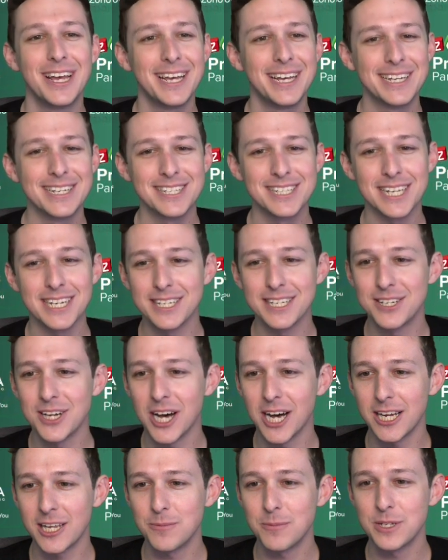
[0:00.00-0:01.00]
sending
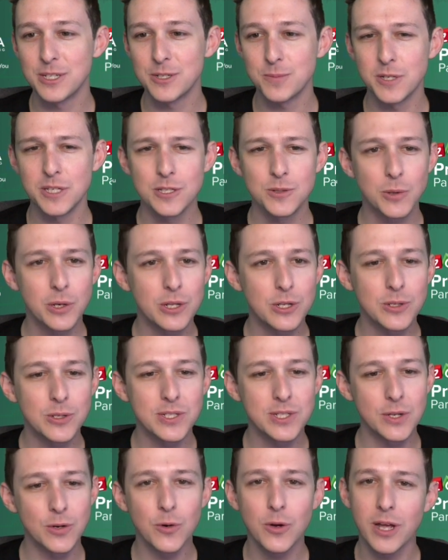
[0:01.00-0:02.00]
documents, but it's one of those
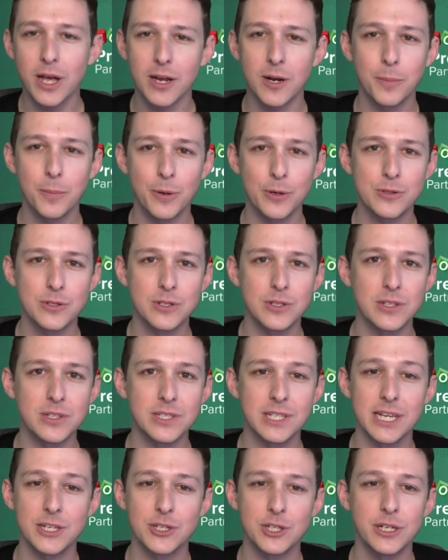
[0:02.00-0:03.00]
little kind of
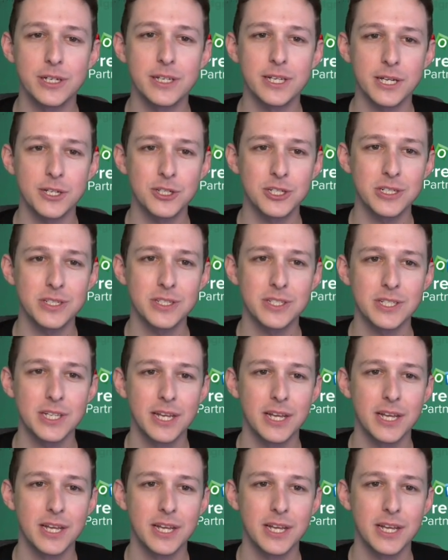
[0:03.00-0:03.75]
personalization touches